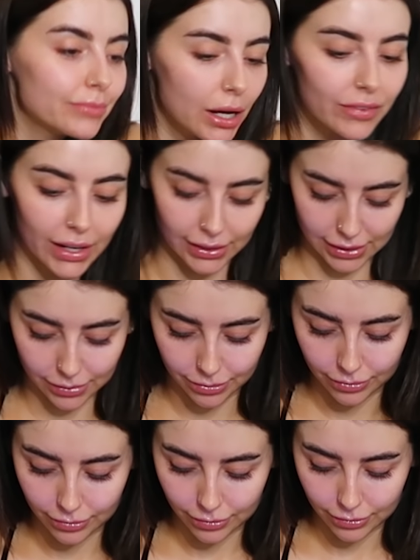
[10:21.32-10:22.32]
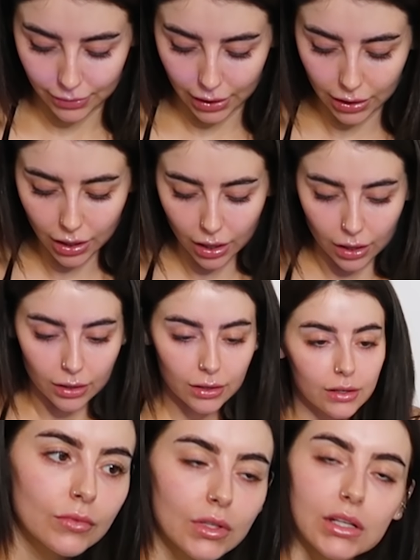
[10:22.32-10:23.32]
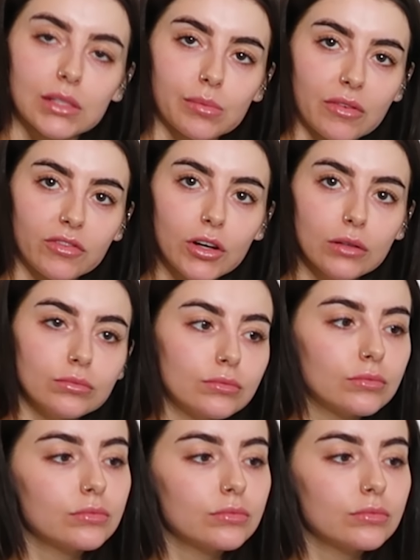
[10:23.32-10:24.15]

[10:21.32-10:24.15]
Perfect. And look, here's my foot.